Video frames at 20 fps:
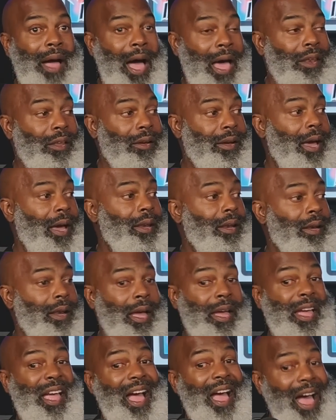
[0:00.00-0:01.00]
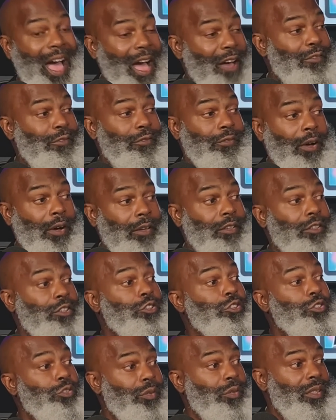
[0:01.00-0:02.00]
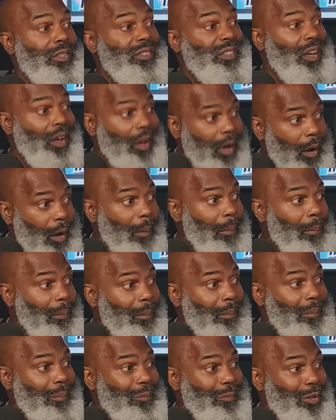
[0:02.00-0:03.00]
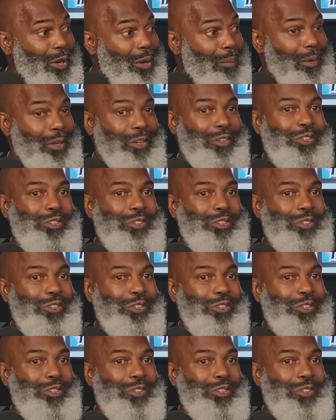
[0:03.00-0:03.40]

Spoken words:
But I look at it like I fucked the streets up. You know what I